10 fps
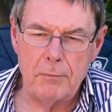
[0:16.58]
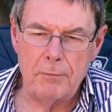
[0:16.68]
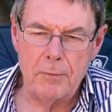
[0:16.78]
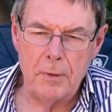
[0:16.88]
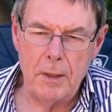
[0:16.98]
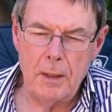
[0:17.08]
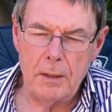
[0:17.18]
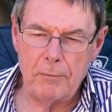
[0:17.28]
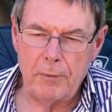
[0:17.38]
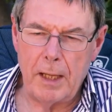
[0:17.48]
of
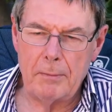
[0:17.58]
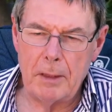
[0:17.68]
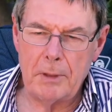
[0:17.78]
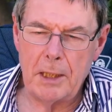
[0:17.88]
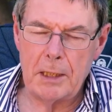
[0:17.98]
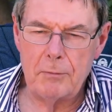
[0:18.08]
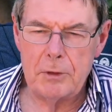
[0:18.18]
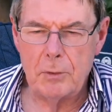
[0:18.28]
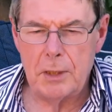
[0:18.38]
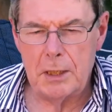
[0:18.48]
the family, but that
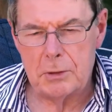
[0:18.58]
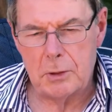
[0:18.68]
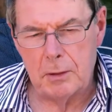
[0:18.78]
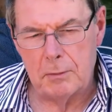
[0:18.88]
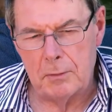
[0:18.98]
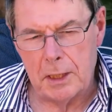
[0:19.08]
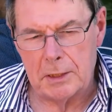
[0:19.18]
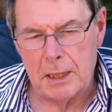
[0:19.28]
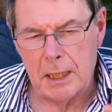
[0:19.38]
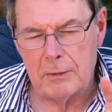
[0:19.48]
gives you a history
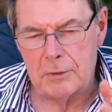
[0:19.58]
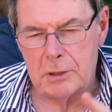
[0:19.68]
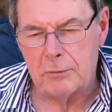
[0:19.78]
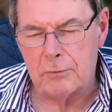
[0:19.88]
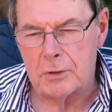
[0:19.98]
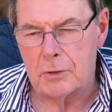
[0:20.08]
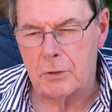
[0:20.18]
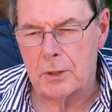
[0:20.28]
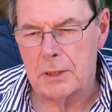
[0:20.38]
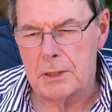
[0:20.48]
linked together and just different
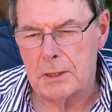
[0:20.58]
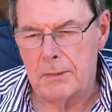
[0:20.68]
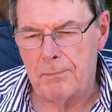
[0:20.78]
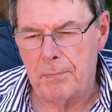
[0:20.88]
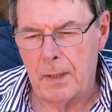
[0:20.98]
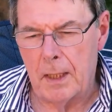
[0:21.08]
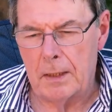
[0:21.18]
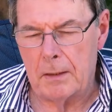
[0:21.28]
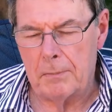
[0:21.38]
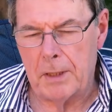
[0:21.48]
stories
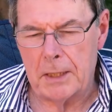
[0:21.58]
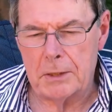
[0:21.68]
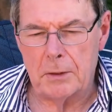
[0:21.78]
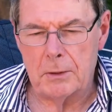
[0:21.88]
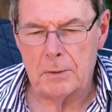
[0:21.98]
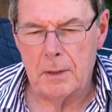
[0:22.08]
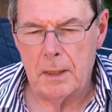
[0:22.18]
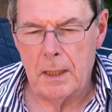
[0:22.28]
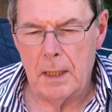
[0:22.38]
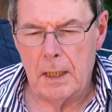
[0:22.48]
that are passed on.
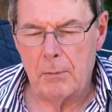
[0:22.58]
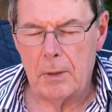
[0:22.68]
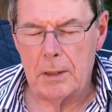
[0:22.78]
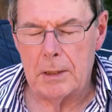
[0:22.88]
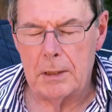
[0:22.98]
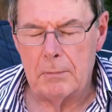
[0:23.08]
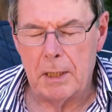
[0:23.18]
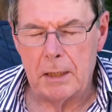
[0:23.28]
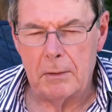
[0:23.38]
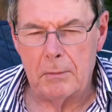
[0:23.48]
And I want you to
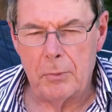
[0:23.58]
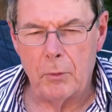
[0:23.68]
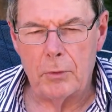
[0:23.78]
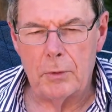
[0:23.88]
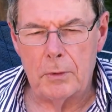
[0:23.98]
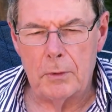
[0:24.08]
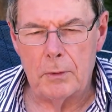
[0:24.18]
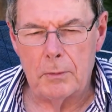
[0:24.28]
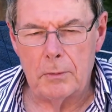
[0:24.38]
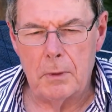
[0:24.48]
make an important
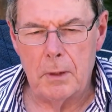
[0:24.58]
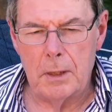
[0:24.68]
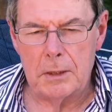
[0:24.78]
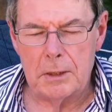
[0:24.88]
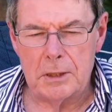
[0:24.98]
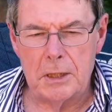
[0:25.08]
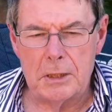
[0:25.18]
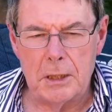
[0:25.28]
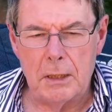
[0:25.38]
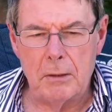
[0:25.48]

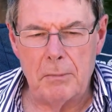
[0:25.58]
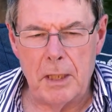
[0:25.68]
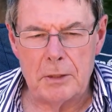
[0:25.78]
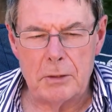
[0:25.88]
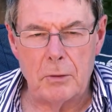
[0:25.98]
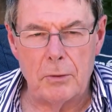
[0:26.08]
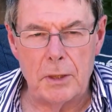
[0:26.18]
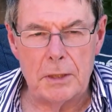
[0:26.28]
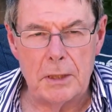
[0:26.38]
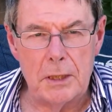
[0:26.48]
distinction here about
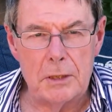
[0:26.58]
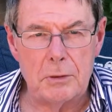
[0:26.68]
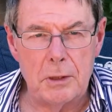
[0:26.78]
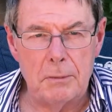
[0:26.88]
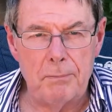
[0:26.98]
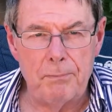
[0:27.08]
stories and history.